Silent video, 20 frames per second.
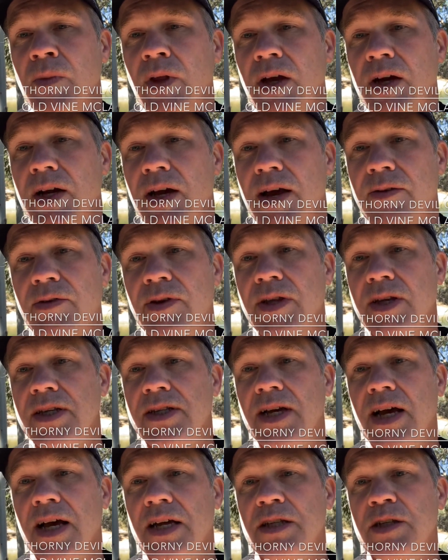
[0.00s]
Everything's
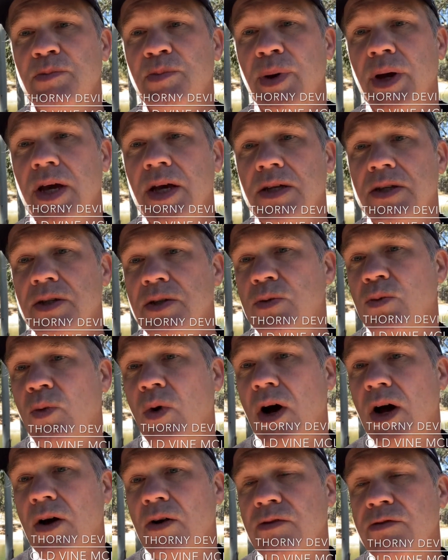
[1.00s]
hand-picked, it's
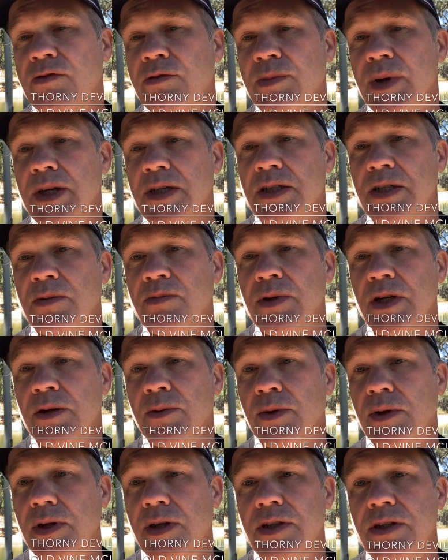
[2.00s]
wild fermented,
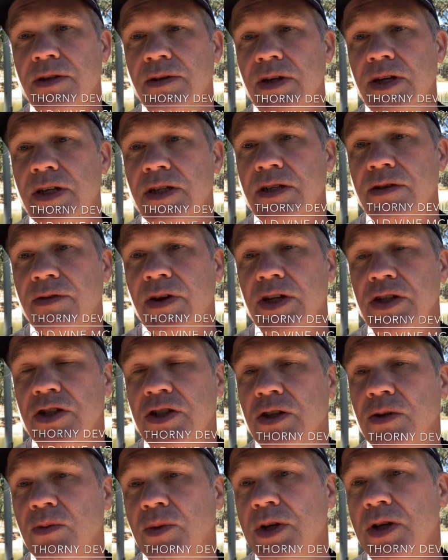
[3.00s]
minimal
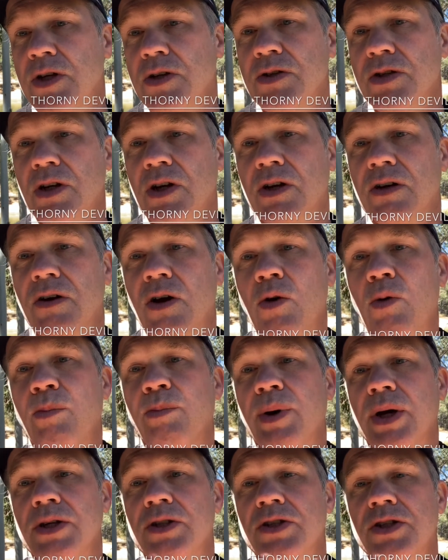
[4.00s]
intervention. We use a lot of whole
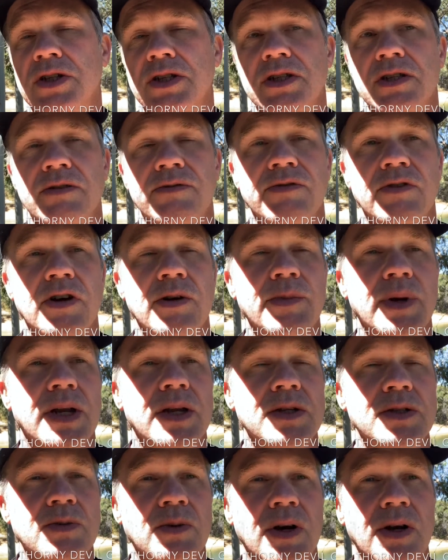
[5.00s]
bunches in the ferment
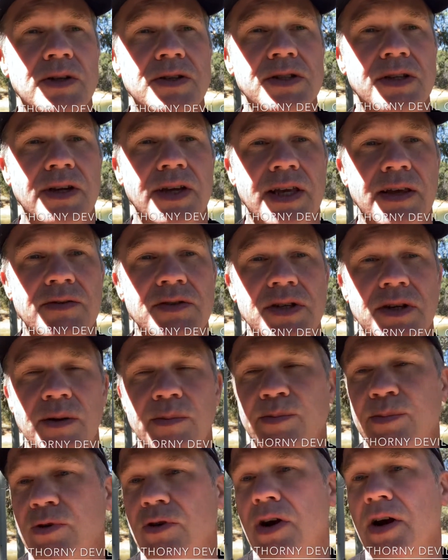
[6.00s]
as well, so it gives it
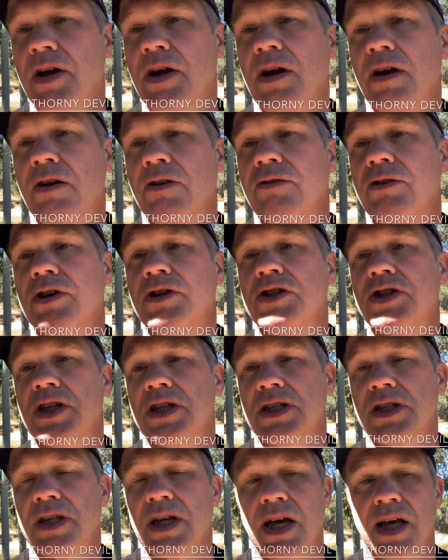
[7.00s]
a bright, crunchy
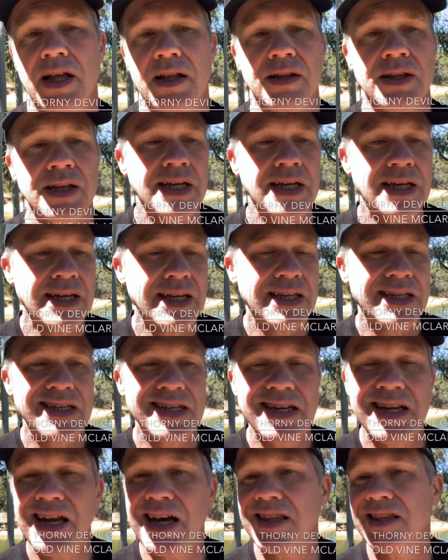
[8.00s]
style.
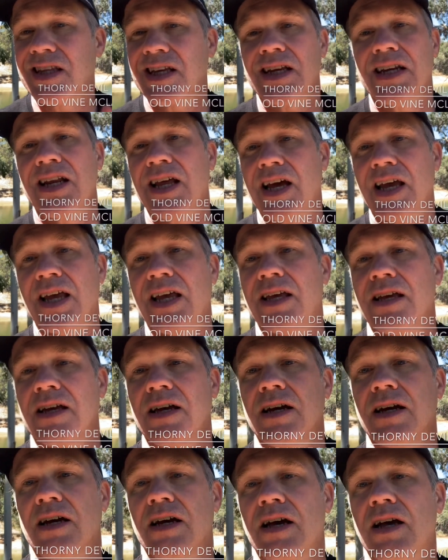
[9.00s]
Nothing like
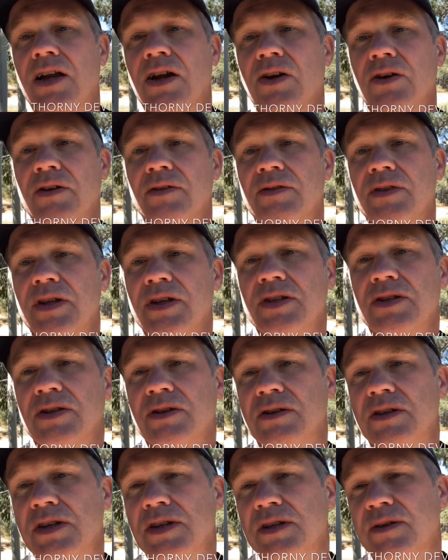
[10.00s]
a lot of the
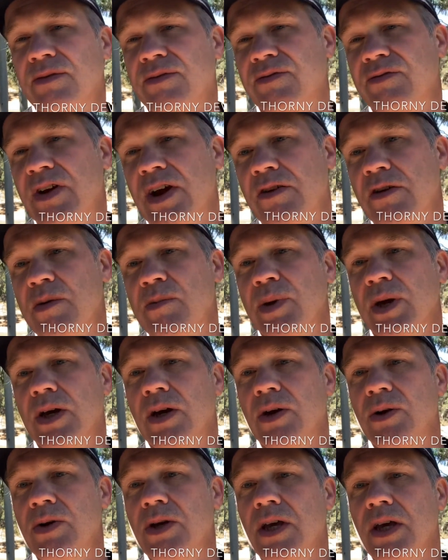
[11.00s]
sort of the very big
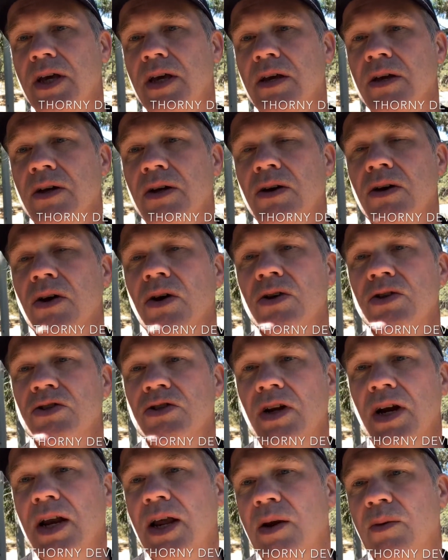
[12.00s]
oaky
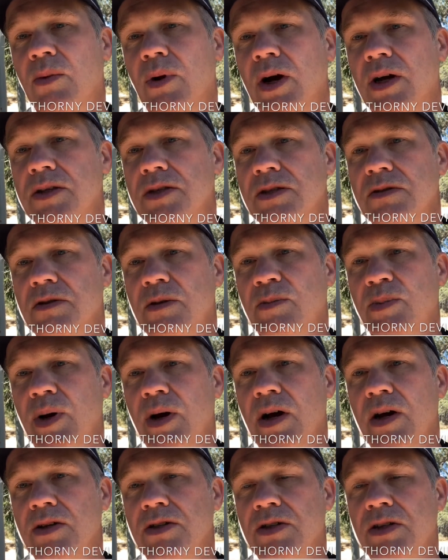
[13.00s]
Australian wines of the
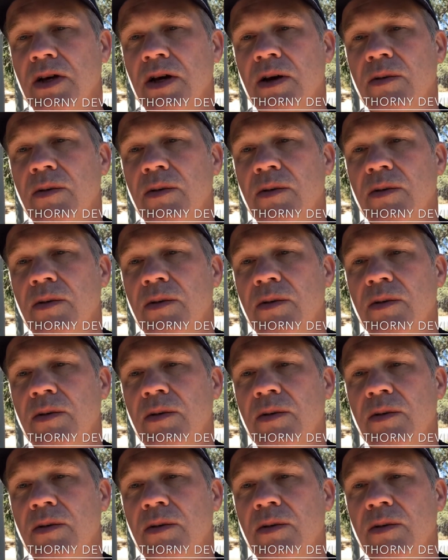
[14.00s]
past.